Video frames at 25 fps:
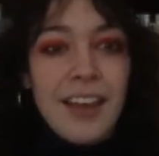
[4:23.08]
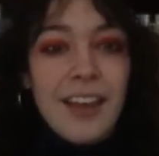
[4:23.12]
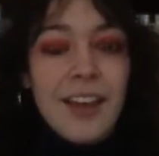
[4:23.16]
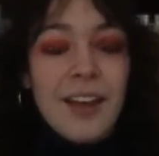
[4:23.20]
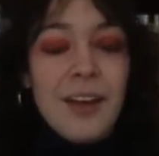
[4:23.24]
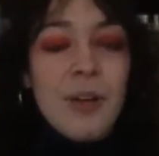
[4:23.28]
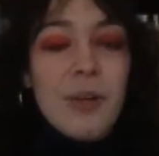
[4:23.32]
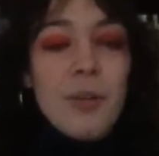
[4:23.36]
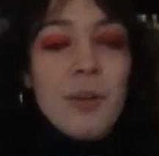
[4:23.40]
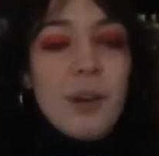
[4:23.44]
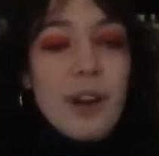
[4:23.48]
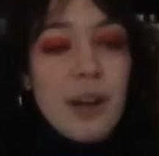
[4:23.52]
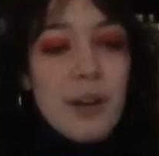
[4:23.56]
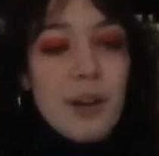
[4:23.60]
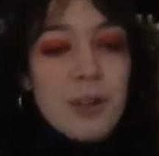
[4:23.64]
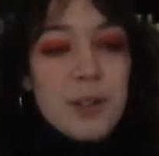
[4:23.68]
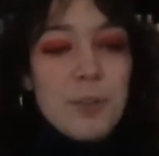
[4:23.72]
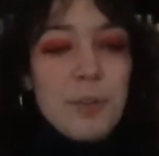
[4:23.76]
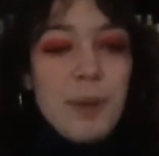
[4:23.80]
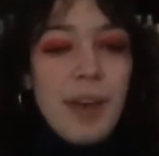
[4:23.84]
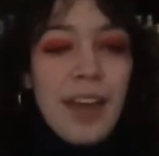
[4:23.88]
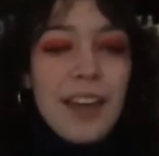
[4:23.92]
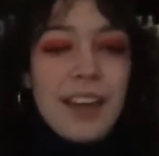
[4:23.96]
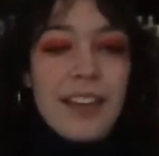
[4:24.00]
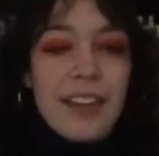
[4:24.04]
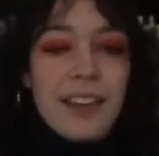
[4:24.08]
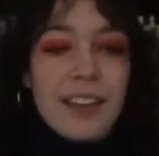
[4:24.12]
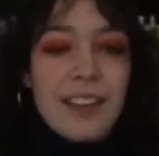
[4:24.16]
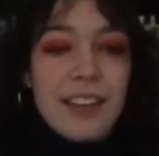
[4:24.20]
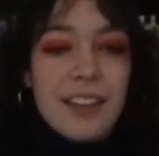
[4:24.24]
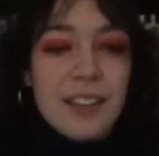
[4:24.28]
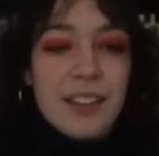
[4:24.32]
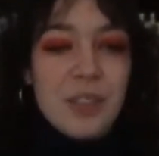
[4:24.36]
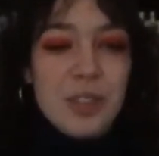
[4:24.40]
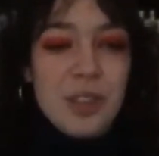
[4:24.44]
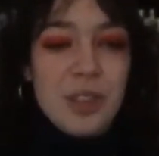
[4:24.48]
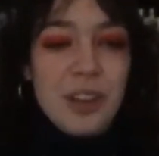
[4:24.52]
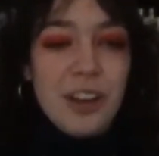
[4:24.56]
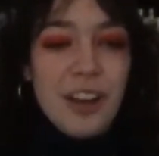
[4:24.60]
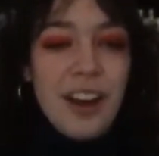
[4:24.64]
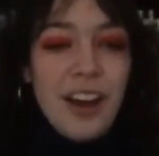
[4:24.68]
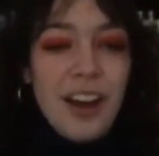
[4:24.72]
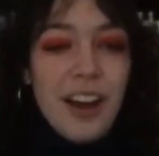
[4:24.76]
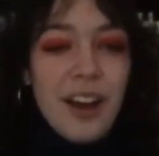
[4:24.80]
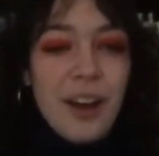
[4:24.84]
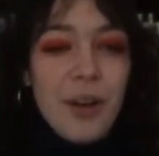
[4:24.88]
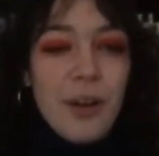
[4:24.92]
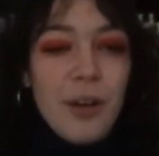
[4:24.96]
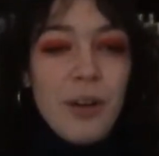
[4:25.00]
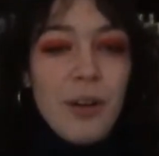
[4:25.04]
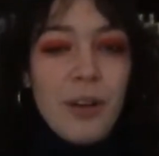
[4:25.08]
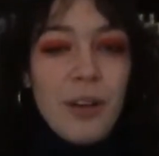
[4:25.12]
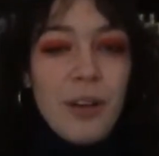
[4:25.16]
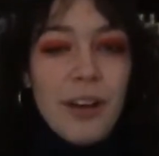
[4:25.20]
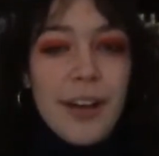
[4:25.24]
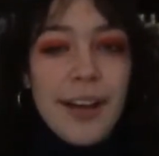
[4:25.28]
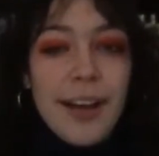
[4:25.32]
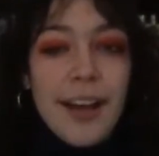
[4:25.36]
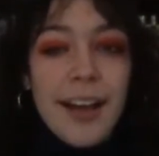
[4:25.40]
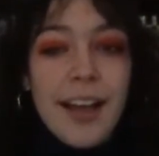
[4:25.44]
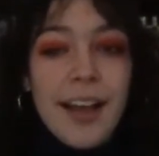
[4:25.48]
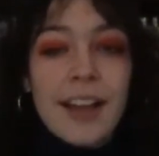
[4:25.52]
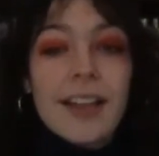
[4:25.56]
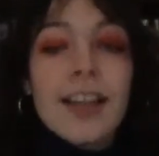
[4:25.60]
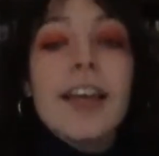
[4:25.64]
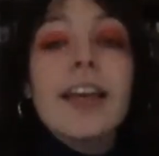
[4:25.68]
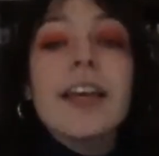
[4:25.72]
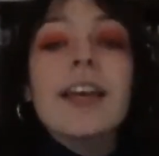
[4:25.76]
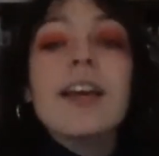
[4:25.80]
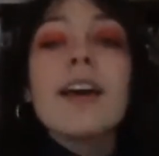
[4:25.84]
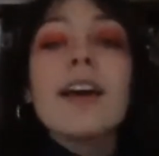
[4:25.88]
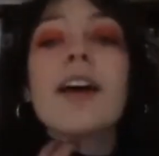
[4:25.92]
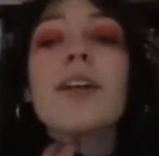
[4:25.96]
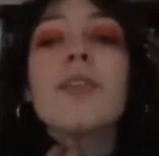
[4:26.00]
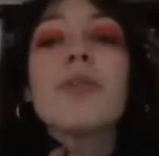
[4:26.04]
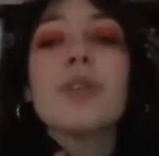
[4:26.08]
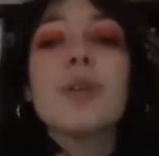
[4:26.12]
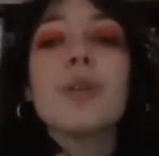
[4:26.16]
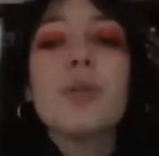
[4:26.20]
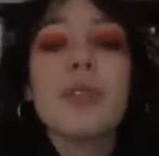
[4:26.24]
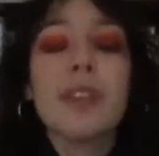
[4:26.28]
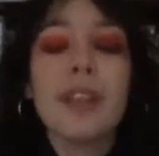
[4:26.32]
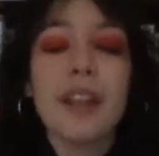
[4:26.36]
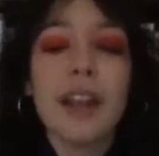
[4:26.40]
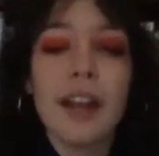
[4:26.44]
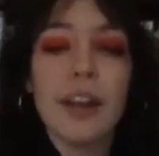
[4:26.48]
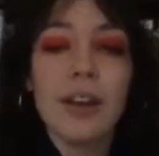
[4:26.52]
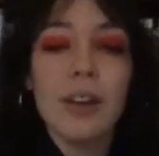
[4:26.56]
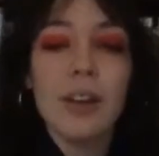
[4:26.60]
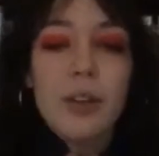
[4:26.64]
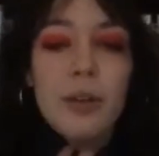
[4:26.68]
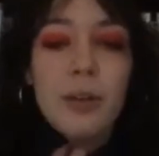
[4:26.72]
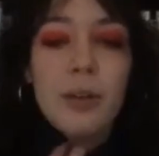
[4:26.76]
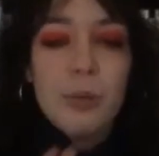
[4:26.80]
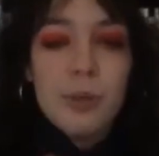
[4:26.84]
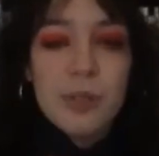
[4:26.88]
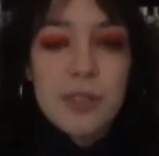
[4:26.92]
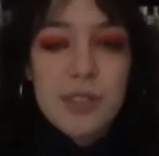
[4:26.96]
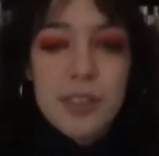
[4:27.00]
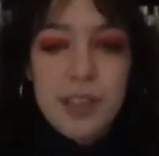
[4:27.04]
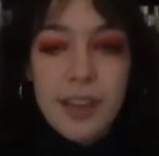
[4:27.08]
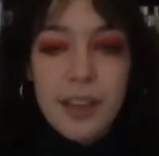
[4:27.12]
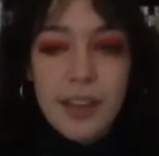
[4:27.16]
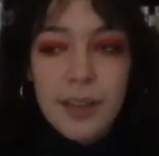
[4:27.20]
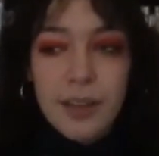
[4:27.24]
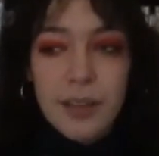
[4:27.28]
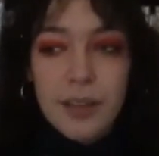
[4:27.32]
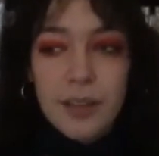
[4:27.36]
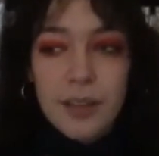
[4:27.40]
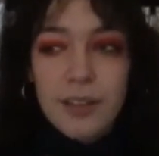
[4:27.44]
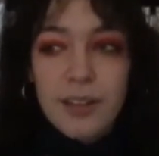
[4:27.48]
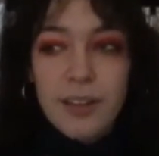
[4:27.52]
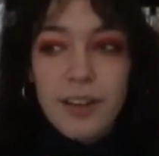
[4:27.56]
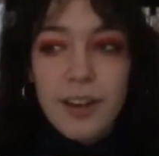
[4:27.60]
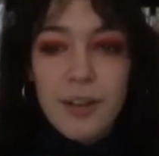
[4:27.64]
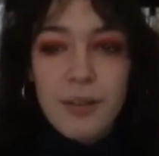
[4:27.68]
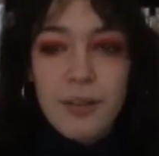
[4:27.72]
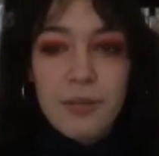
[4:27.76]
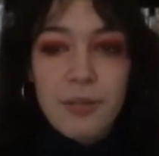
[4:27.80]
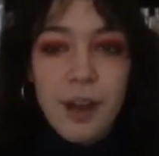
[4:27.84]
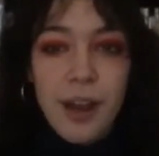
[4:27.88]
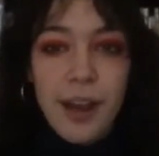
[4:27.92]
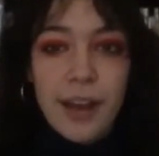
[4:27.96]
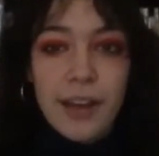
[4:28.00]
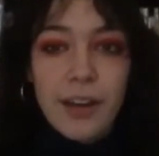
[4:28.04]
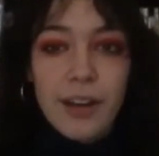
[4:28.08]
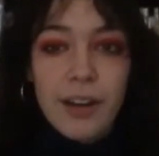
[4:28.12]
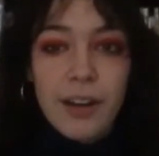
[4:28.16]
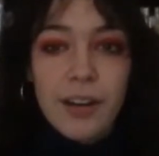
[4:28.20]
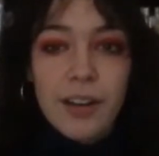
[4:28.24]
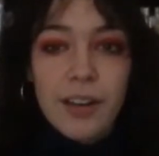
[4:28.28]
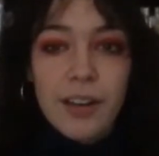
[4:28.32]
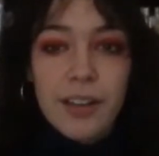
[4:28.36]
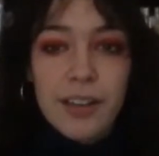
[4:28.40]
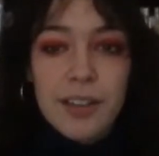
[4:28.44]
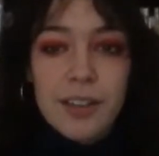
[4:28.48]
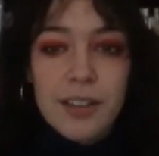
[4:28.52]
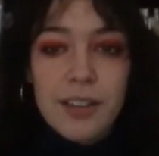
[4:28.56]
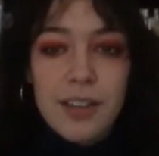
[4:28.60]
when I was back in Chicago, like everyone that I knew was like a fine artist.